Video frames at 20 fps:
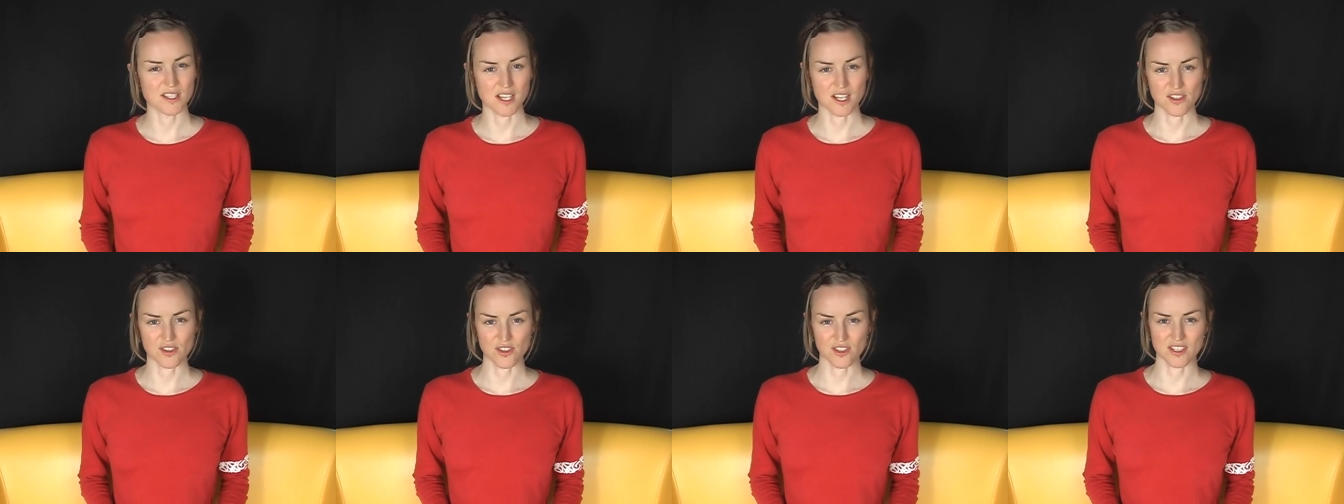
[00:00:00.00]

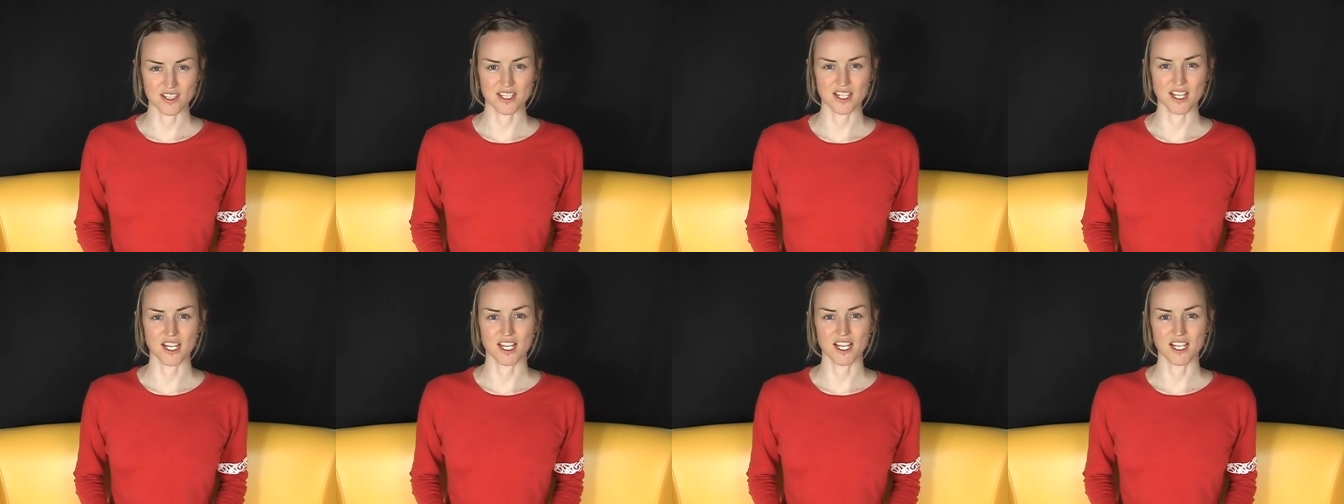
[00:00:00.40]

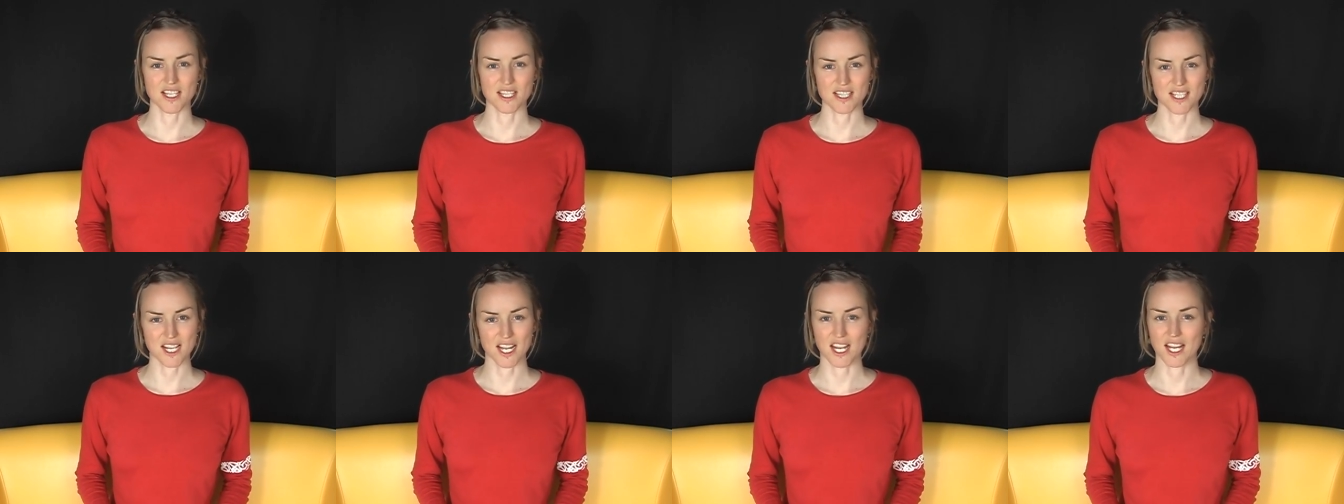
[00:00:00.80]
interested in
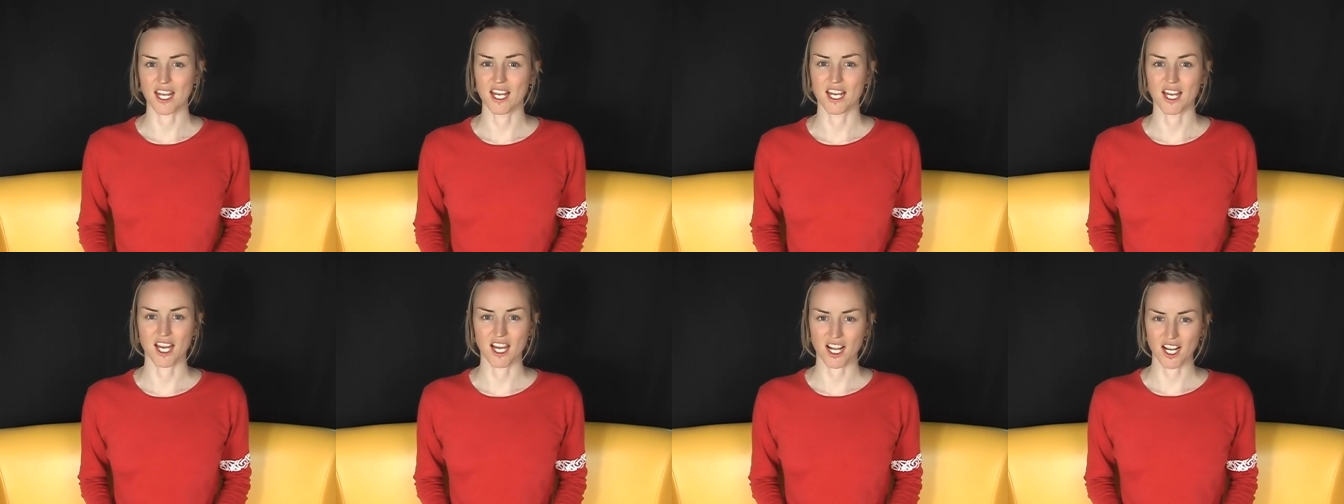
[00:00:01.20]

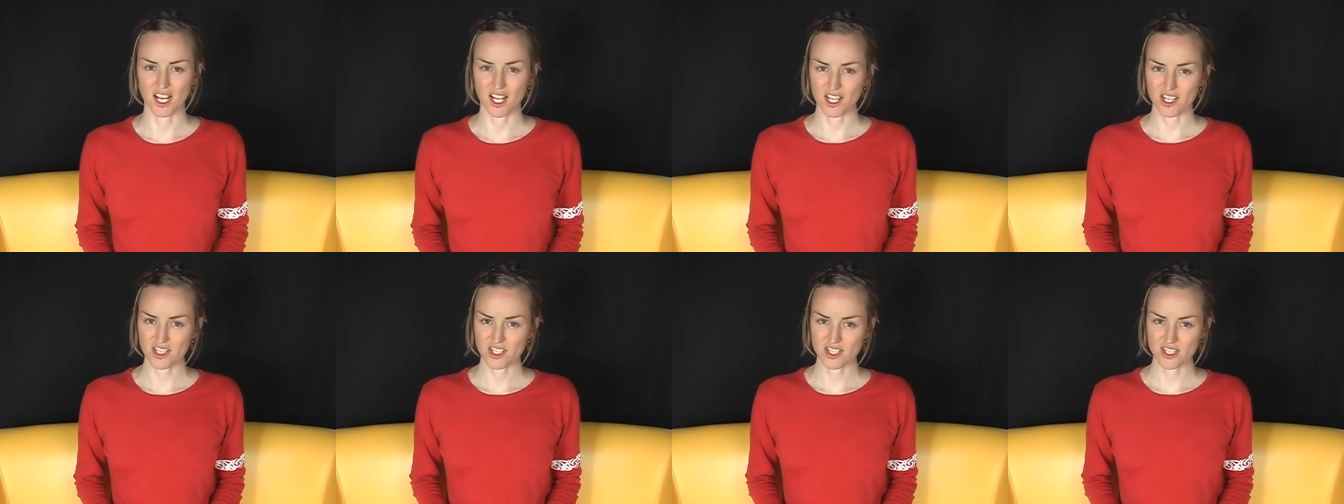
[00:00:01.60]
studying
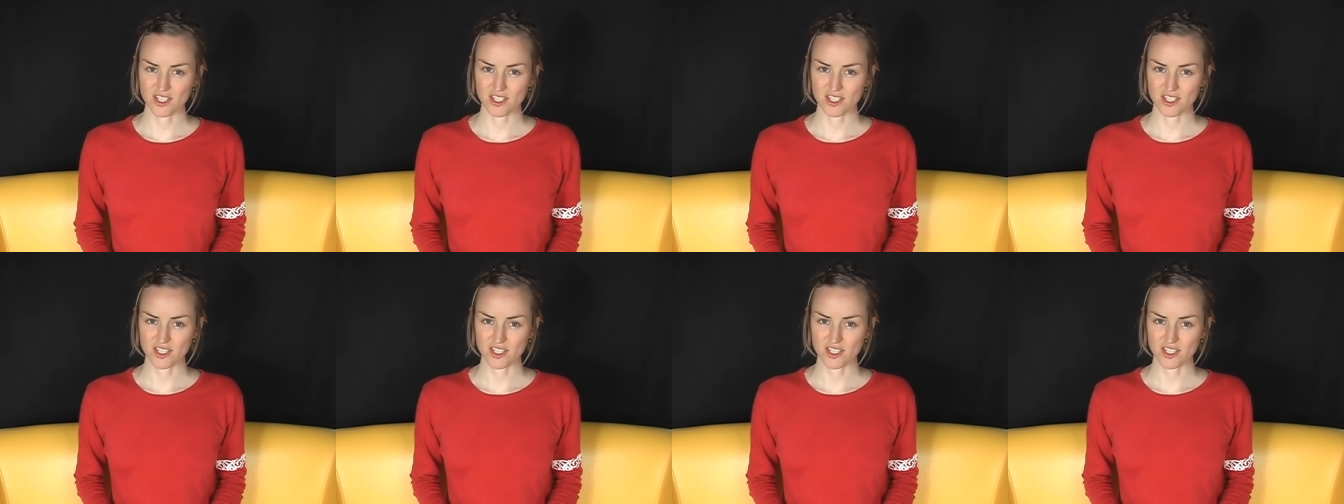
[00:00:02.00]
English.